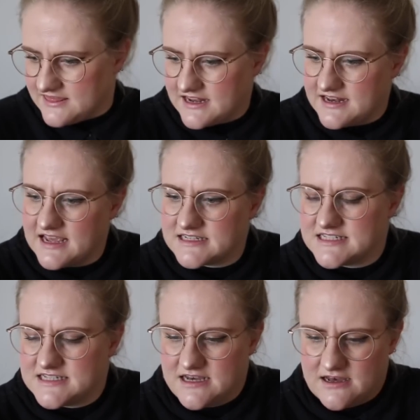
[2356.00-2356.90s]
Then
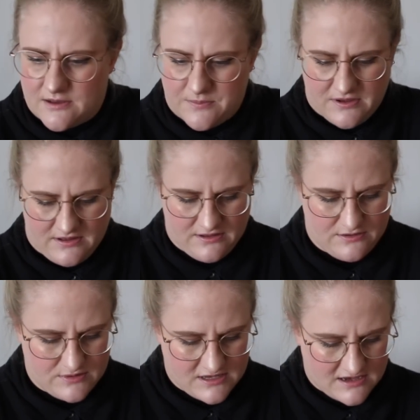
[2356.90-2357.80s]
next up,
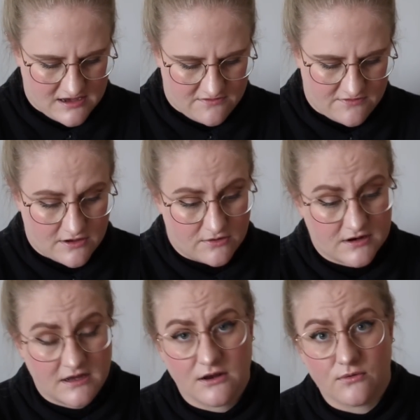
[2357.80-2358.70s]
we have our
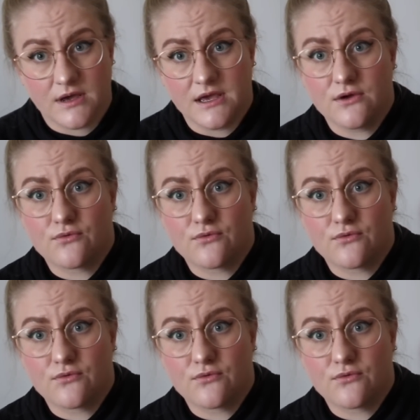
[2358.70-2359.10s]
colorway